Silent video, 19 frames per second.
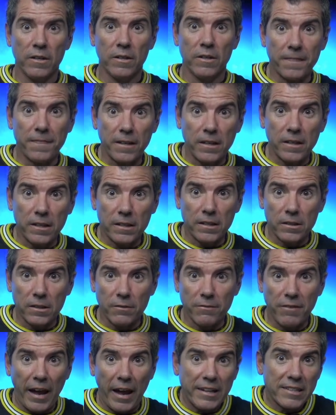The, the
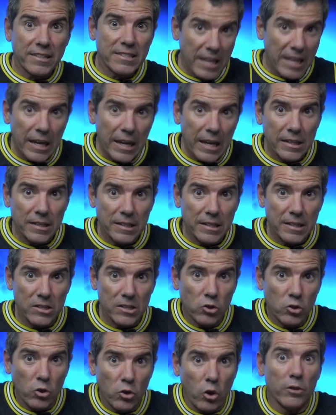vaccine is
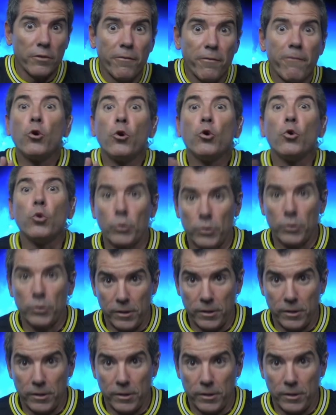called food.